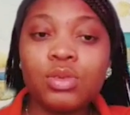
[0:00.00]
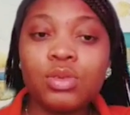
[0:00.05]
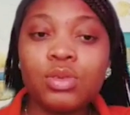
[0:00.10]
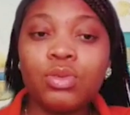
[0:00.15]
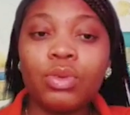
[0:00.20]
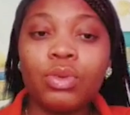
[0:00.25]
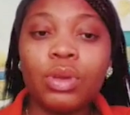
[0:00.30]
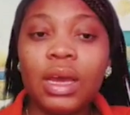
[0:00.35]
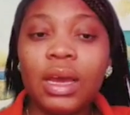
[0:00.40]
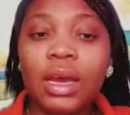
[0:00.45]

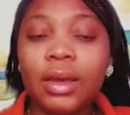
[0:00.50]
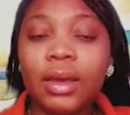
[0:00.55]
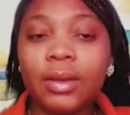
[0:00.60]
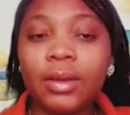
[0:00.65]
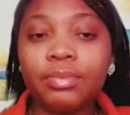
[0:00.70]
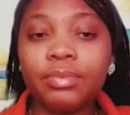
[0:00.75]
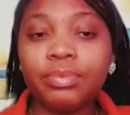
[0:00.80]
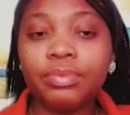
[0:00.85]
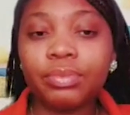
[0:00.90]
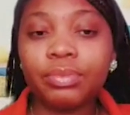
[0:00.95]
So
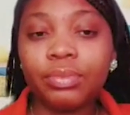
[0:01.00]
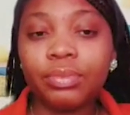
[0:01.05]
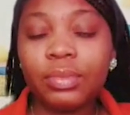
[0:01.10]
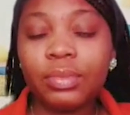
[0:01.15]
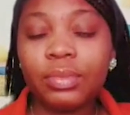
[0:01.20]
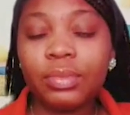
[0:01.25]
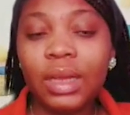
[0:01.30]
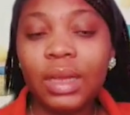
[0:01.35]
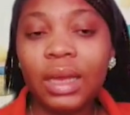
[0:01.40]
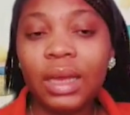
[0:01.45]

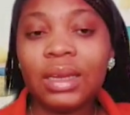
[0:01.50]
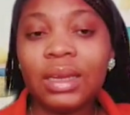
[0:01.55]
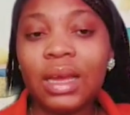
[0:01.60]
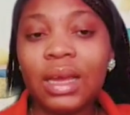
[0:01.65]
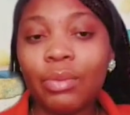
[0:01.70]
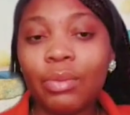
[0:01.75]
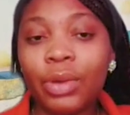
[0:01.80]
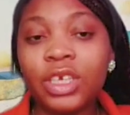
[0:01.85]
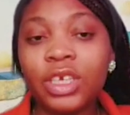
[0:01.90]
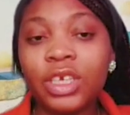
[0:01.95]

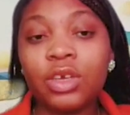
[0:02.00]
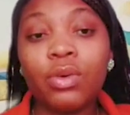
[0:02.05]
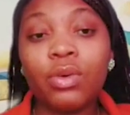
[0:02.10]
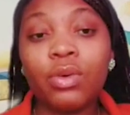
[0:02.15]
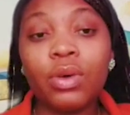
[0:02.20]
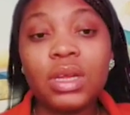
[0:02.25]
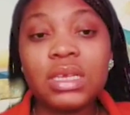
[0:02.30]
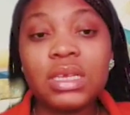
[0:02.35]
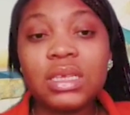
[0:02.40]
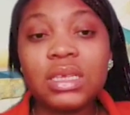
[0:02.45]
the when she
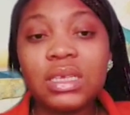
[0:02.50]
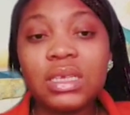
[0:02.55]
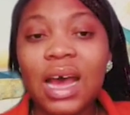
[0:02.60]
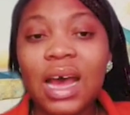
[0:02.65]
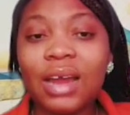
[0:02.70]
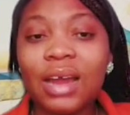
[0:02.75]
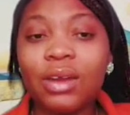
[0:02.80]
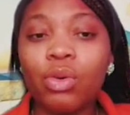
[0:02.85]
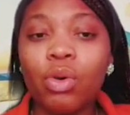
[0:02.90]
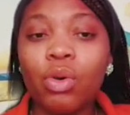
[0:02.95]
got it, it
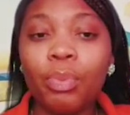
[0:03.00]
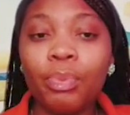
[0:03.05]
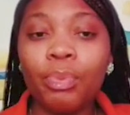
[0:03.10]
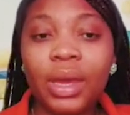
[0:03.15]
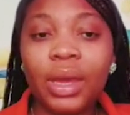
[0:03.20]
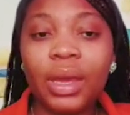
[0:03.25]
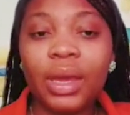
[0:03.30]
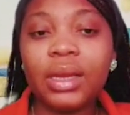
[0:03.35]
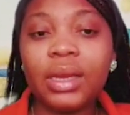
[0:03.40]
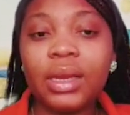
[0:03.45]
had
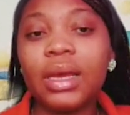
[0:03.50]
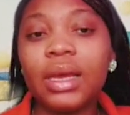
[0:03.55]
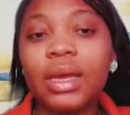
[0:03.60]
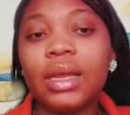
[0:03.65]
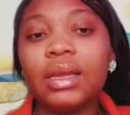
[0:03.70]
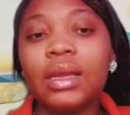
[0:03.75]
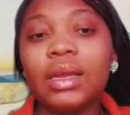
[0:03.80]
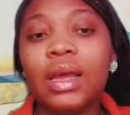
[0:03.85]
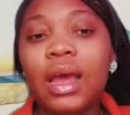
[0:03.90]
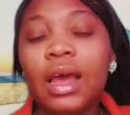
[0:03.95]
opened
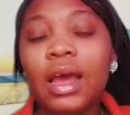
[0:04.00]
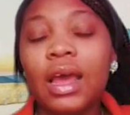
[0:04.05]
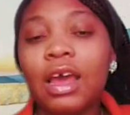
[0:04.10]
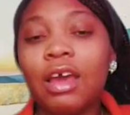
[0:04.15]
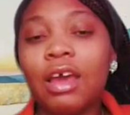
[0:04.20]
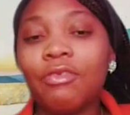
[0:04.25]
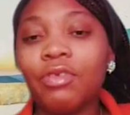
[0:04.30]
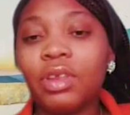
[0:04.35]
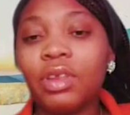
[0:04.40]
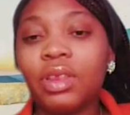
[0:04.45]
and
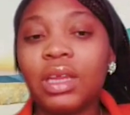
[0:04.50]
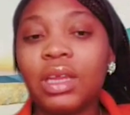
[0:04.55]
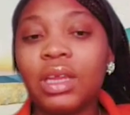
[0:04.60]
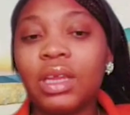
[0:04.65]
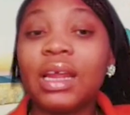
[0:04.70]
everything.